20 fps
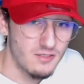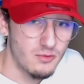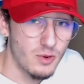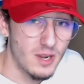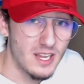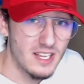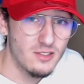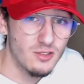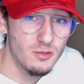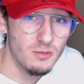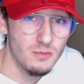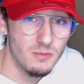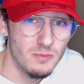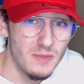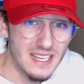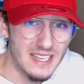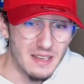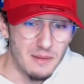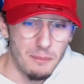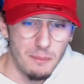way to
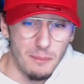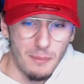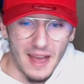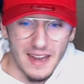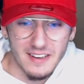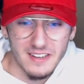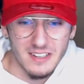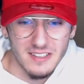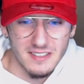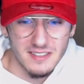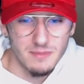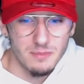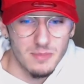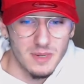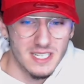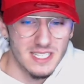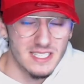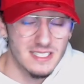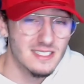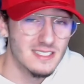make it better,
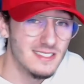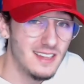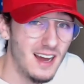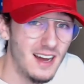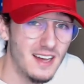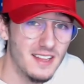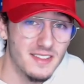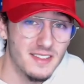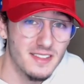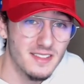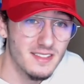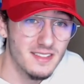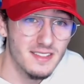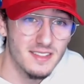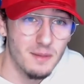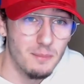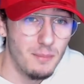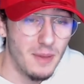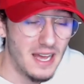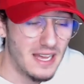but it's not
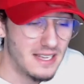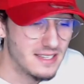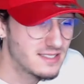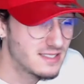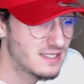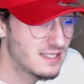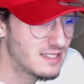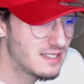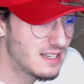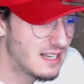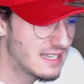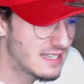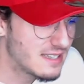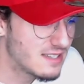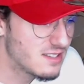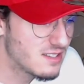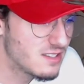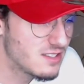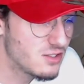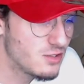the best. Like,
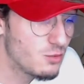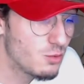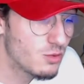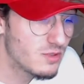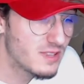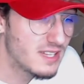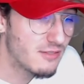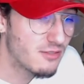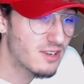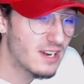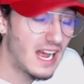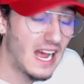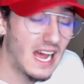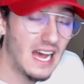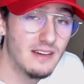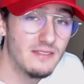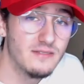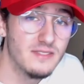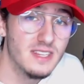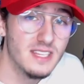you will never
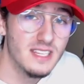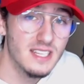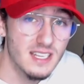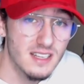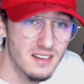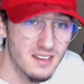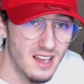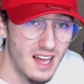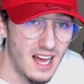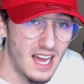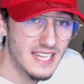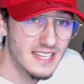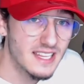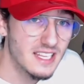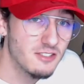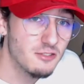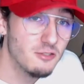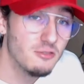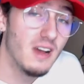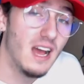have the glide
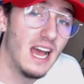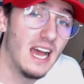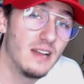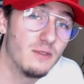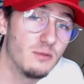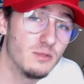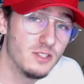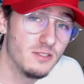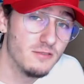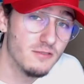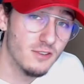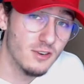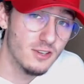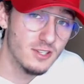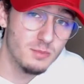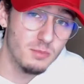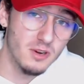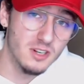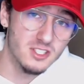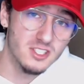that you've had when you
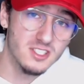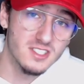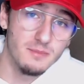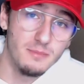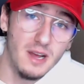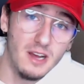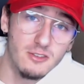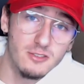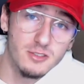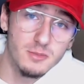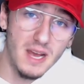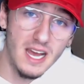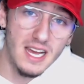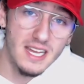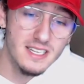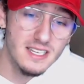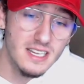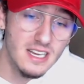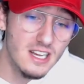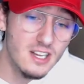first purchase a mouse
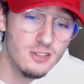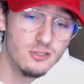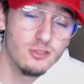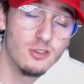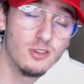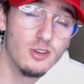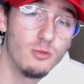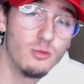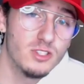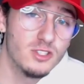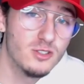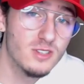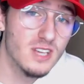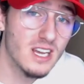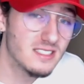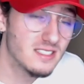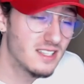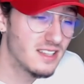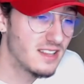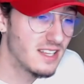pad. So I don't want you
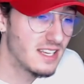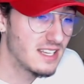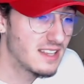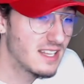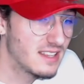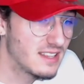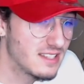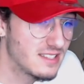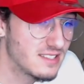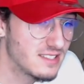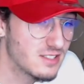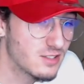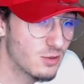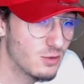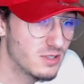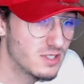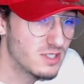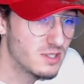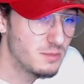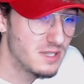guys to think that this is
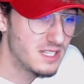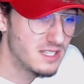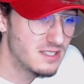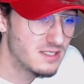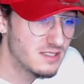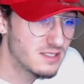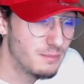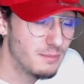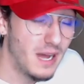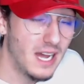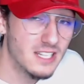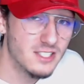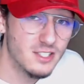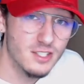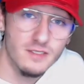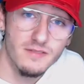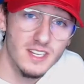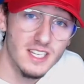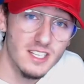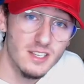going to be some
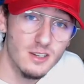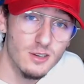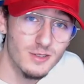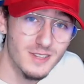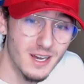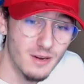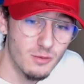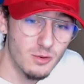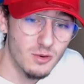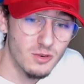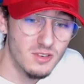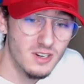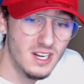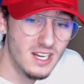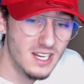magic video that will